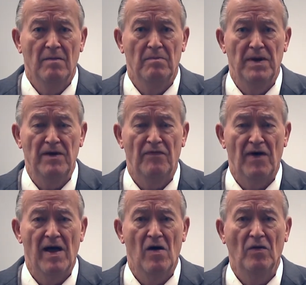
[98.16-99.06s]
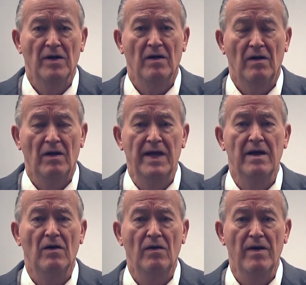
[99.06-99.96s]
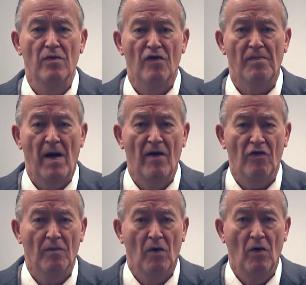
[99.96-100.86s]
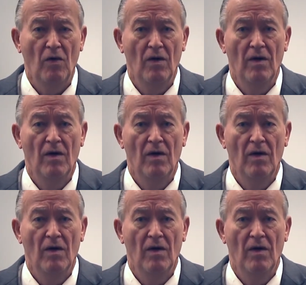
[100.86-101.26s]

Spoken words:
be found legally responsible